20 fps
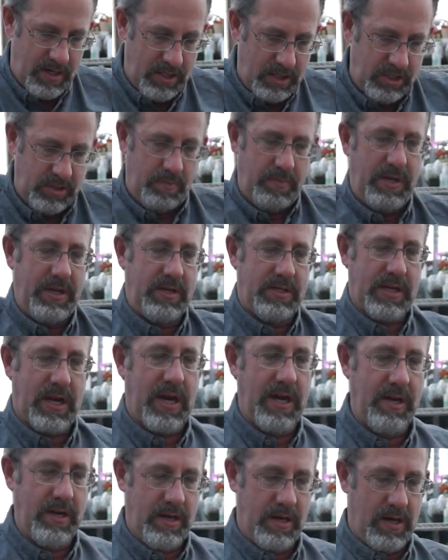It should be
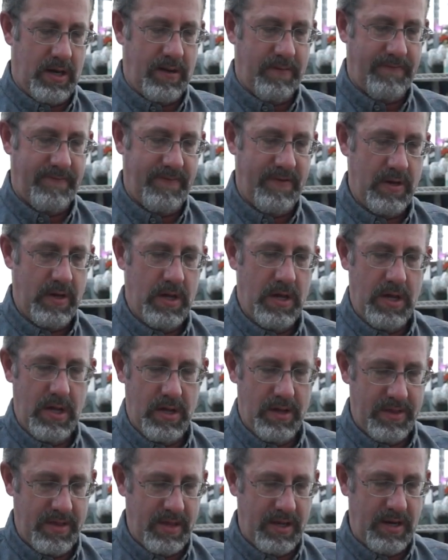tight enough
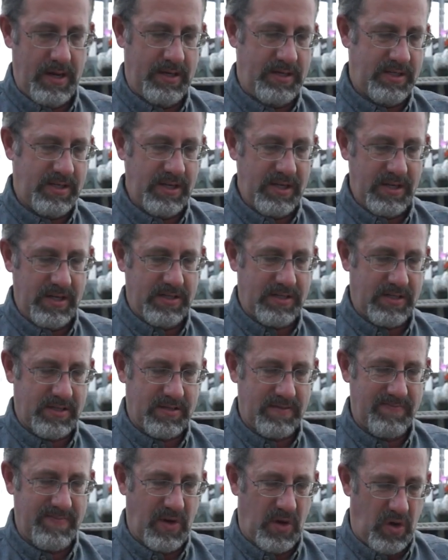that it just
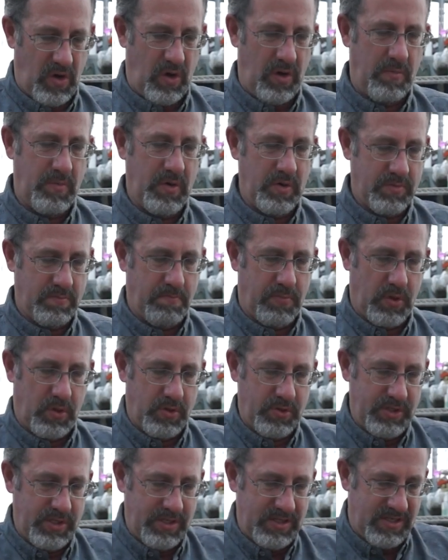almost
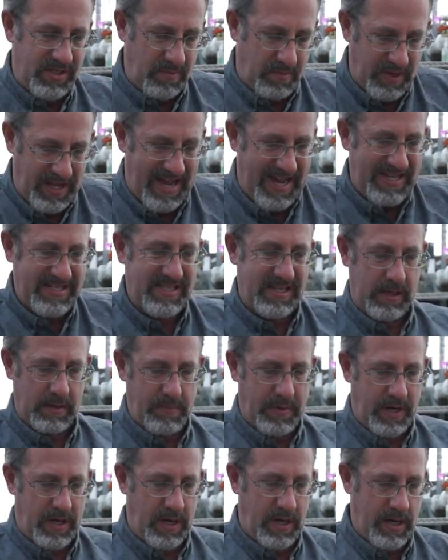bulges the plastic
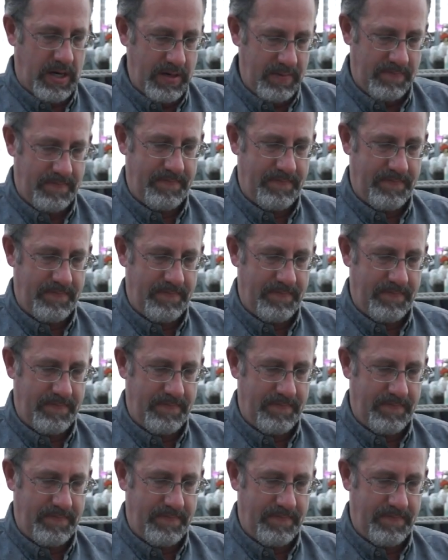pot,